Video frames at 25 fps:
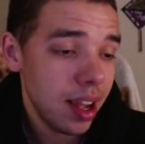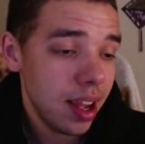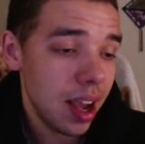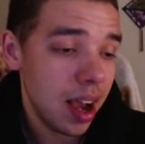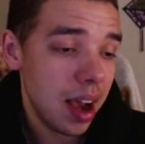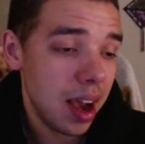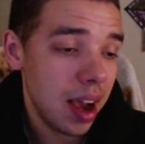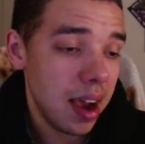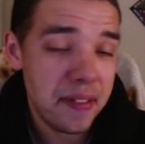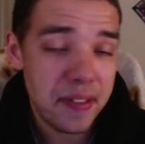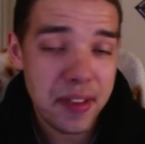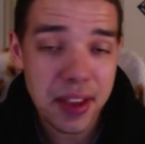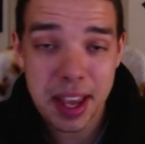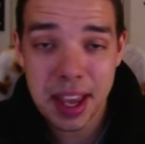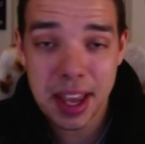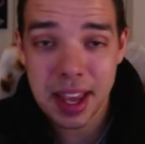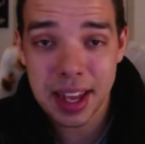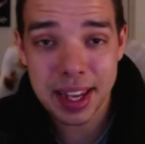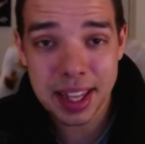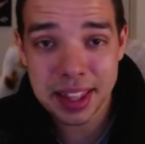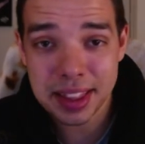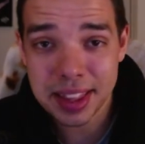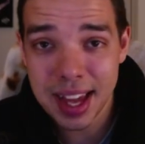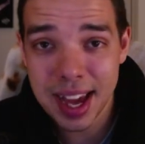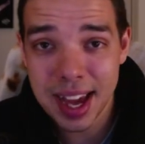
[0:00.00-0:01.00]
If you can
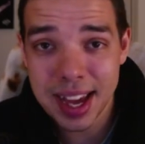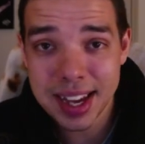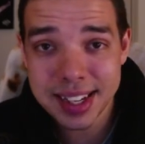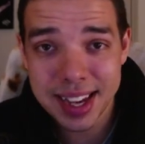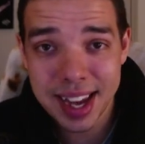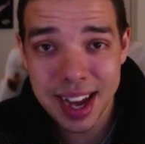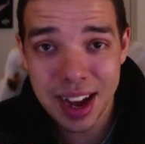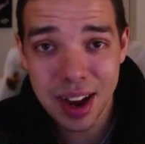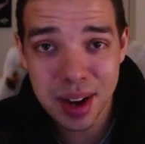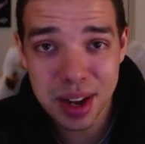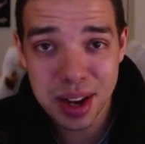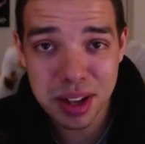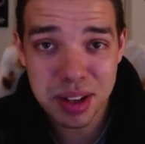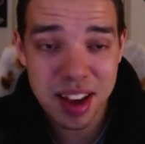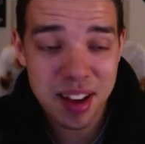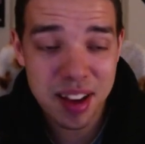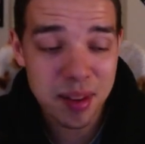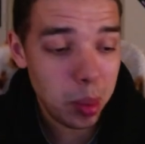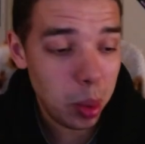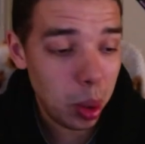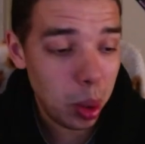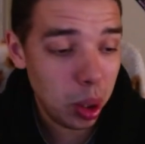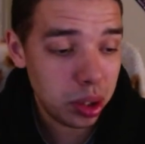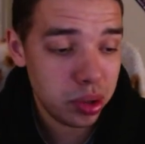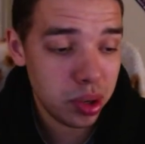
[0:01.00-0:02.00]
get that down and you have
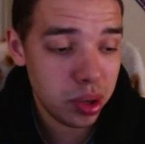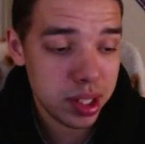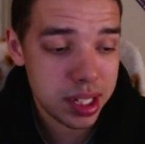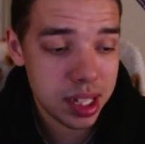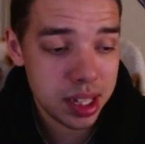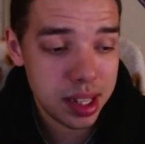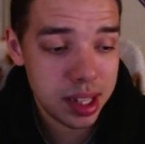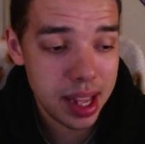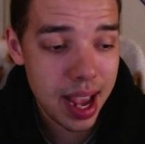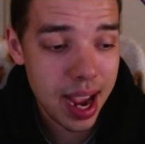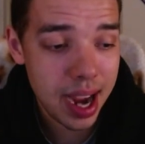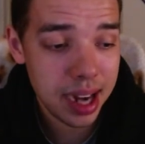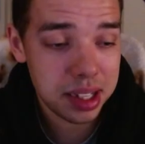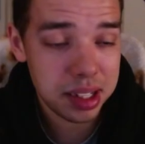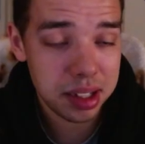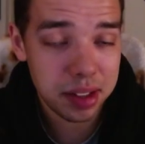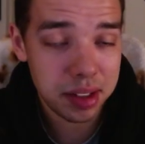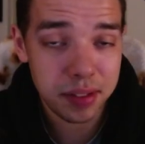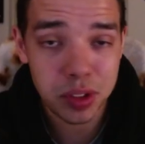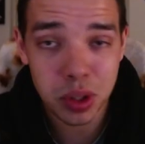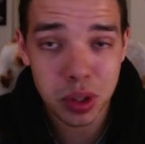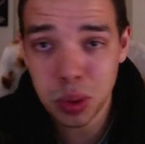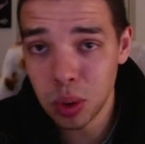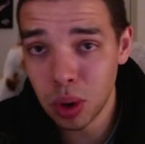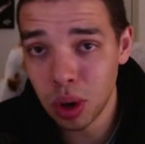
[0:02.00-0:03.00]
Moltres in the active,
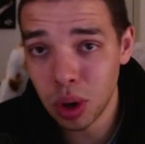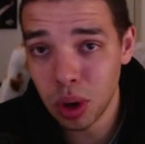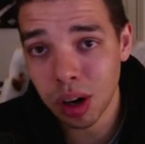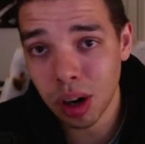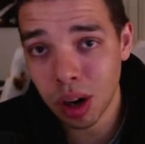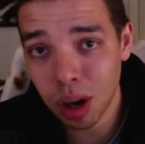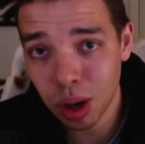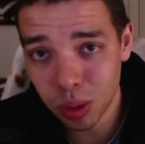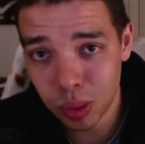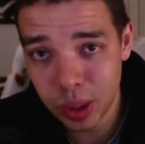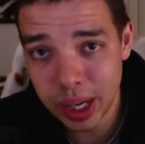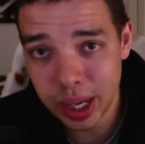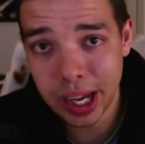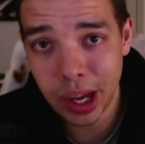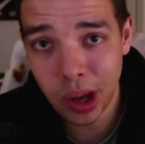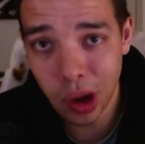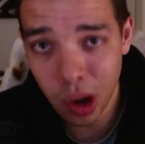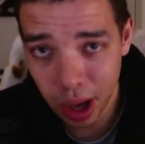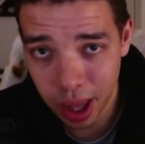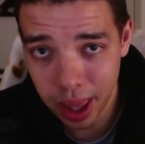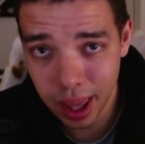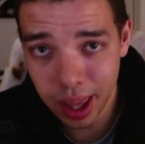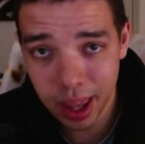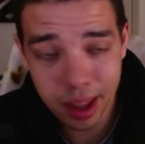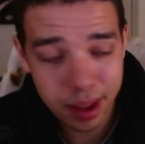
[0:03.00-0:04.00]
you are already
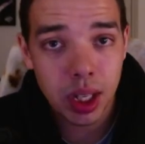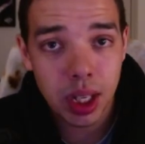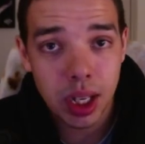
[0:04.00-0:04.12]
cooking.